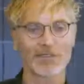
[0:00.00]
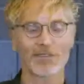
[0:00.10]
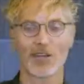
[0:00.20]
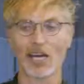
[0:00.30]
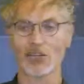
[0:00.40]
if
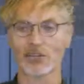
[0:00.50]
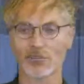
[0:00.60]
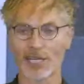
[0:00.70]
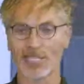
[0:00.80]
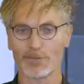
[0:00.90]
you like, or a
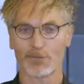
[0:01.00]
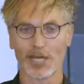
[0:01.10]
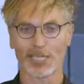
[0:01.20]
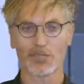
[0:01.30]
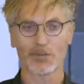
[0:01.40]
crazy
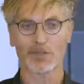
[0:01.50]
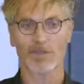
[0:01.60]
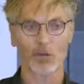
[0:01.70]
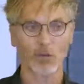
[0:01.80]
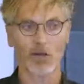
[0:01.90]
brainstorm to
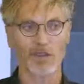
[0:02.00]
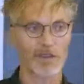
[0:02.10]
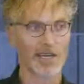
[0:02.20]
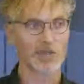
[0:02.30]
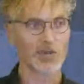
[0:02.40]
think what are the
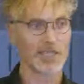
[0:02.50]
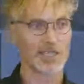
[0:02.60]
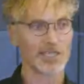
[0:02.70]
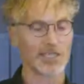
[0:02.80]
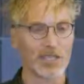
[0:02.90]
things we
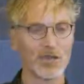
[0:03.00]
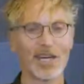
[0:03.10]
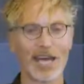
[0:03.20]
could do.